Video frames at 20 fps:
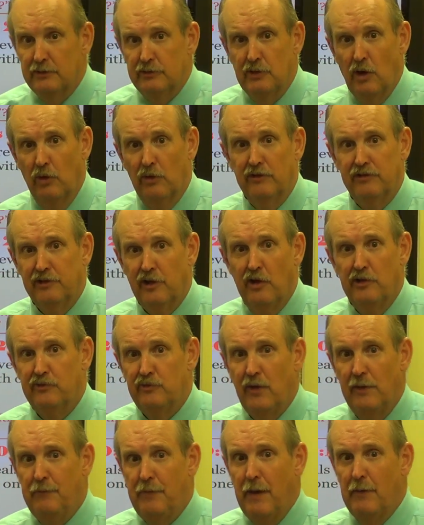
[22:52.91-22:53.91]
Don't
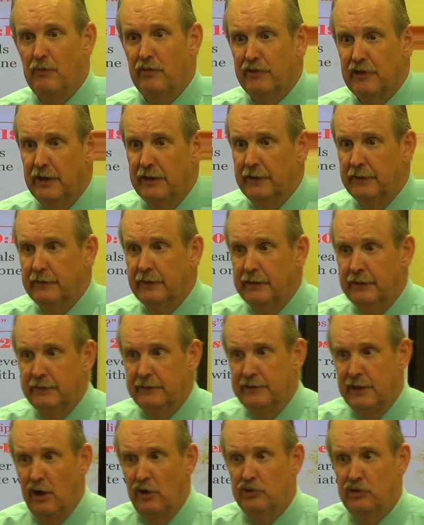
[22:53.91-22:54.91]
associate with people that's going
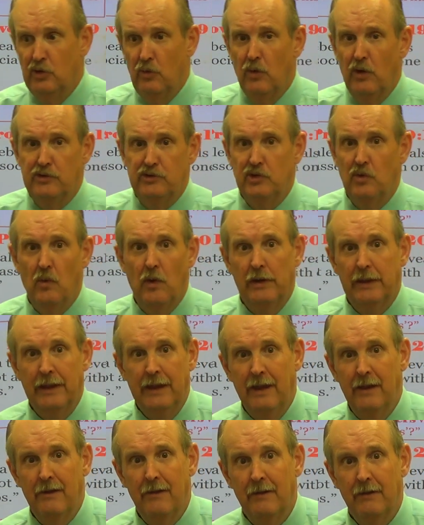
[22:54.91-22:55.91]
to tell you what you want to
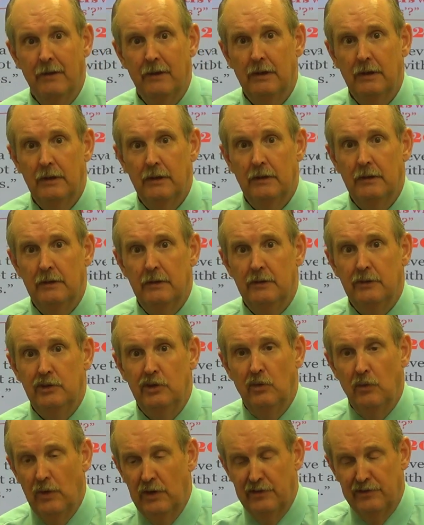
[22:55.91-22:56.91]
hear.
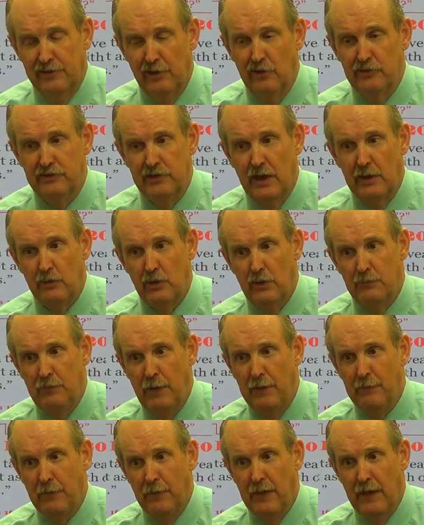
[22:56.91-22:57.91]
You want to associate with
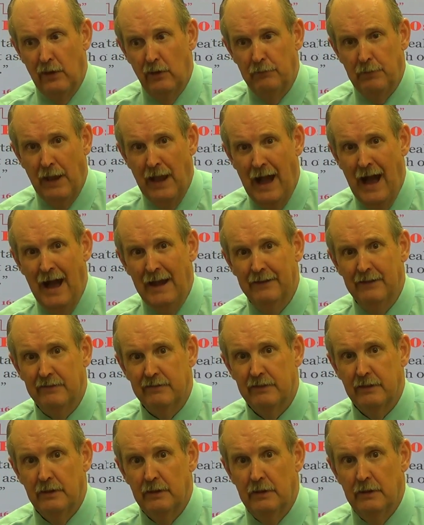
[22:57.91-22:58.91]
people that will be
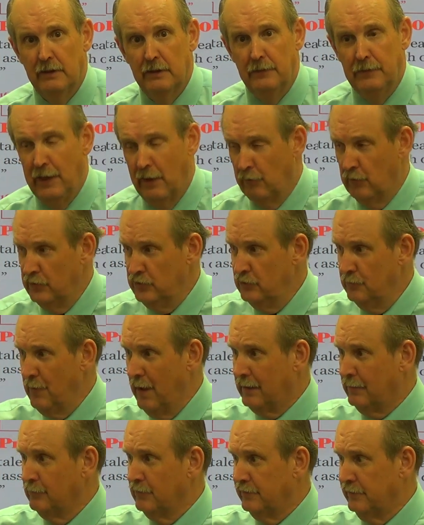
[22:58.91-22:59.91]
honest. That when you
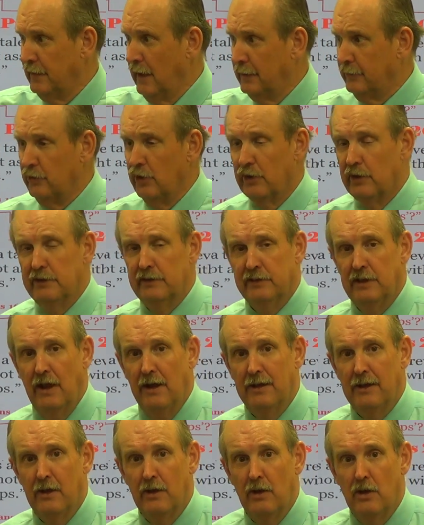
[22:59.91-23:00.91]
make a mistake, they're going to
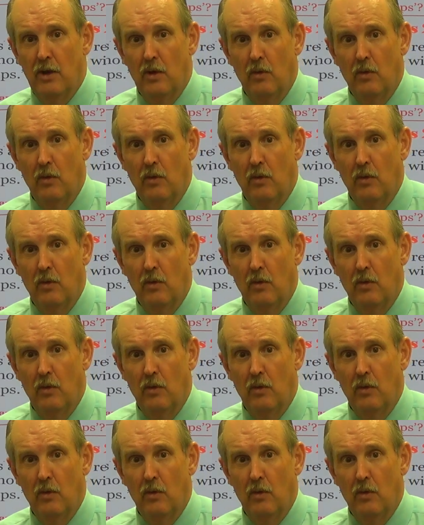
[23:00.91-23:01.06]
tell you.